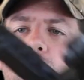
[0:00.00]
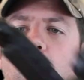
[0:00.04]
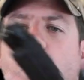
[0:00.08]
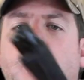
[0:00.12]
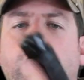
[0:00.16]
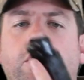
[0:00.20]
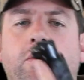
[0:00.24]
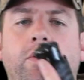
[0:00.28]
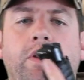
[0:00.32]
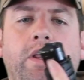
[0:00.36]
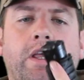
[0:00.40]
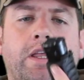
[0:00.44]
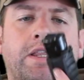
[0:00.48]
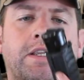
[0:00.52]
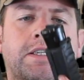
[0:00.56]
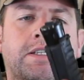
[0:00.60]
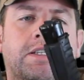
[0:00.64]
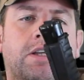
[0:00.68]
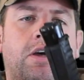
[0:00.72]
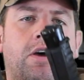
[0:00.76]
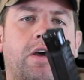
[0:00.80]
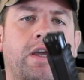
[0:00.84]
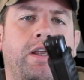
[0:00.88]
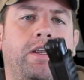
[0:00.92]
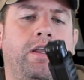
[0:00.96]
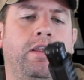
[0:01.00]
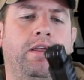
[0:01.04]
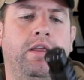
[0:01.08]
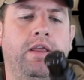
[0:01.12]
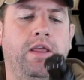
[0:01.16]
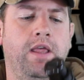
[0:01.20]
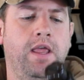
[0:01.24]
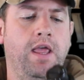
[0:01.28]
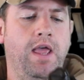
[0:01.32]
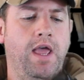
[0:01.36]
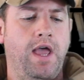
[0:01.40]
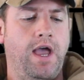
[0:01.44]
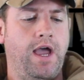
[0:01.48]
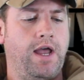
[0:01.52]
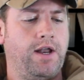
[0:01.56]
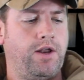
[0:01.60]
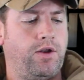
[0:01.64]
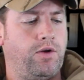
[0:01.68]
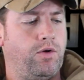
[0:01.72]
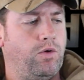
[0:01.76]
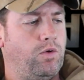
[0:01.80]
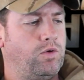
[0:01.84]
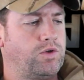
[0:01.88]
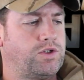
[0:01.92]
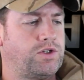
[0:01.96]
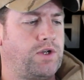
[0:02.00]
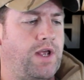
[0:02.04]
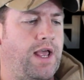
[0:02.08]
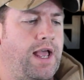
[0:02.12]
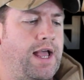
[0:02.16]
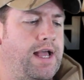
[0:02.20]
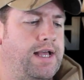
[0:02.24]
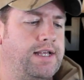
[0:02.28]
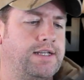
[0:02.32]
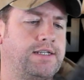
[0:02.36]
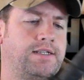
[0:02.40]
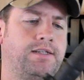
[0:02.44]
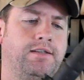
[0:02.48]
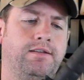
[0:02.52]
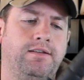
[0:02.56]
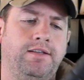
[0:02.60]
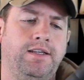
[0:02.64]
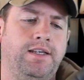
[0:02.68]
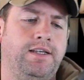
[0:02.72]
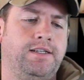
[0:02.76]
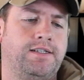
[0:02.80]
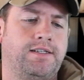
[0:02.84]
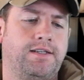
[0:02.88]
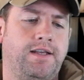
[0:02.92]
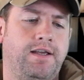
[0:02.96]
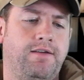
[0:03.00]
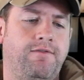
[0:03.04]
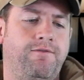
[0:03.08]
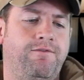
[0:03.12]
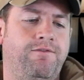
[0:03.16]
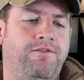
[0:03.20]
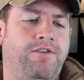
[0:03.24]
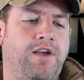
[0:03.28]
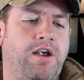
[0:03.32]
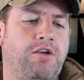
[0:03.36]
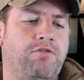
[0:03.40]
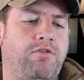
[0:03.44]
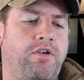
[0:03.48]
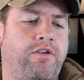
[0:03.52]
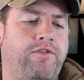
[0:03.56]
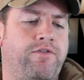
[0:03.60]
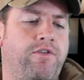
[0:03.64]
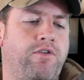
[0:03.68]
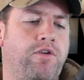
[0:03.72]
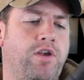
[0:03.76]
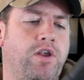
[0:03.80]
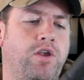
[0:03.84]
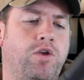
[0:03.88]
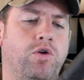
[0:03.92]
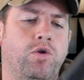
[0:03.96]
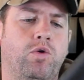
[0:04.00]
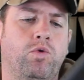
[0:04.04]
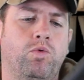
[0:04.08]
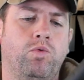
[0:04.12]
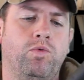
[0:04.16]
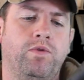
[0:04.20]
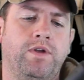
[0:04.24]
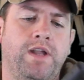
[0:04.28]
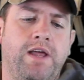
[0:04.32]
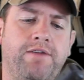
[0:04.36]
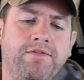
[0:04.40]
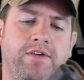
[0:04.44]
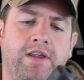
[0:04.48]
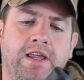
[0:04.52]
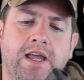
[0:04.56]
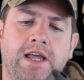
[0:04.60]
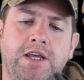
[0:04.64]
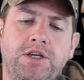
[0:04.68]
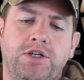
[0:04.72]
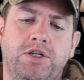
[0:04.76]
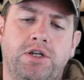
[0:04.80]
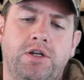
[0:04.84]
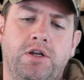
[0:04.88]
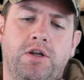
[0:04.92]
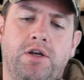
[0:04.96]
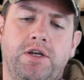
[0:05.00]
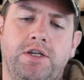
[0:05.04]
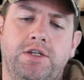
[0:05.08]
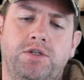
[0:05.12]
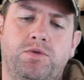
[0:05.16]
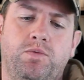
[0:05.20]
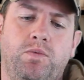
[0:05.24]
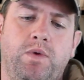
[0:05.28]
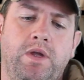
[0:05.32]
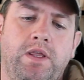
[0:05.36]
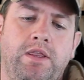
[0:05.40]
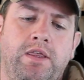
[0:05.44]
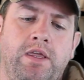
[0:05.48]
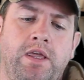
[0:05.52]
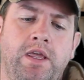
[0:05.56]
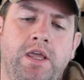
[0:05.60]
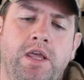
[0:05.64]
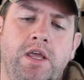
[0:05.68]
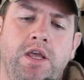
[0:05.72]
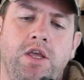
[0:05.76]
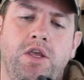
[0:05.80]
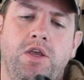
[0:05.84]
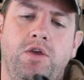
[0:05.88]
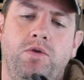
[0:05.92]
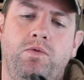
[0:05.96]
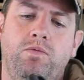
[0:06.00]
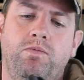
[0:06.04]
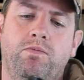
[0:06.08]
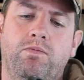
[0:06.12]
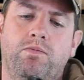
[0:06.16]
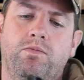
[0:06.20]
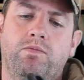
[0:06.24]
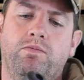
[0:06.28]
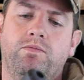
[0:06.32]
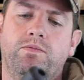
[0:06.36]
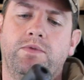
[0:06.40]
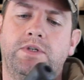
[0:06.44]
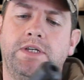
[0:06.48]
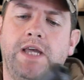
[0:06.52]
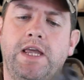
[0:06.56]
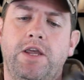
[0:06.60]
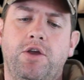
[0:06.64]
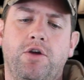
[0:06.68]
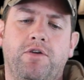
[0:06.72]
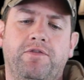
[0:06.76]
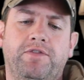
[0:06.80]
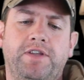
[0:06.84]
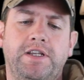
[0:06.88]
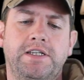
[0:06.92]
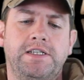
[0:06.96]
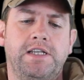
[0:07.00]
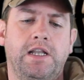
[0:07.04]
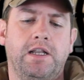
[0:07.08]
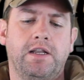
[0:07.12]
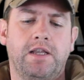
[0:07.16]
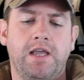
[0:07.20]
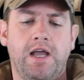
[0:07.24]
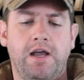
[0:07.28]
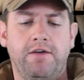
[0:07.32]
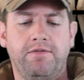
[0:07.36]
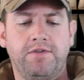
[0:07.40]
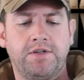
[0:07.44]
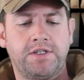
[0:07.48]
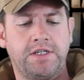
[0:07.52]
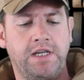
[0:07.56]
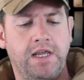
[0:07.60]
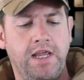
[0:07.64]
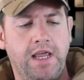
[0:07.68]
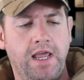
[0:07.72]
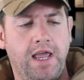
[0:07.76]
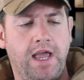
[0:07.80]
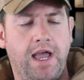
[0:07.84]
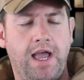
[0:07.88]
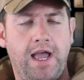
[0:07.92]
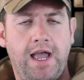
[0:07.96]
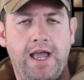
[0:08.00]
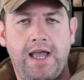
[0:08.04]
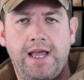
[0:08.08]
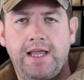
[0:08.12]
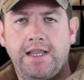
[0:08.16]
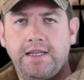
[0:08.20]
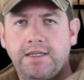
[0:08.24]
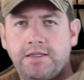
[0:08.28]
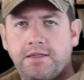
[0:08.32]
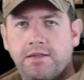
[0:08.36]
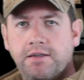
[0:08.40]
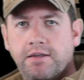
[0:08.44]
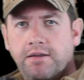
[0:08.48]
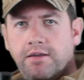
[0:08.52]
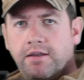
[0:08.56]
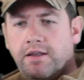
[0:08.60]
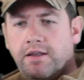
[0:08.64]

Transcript: one on the other side, and it also has these very, very cool navigation lights with, you take off these little covers and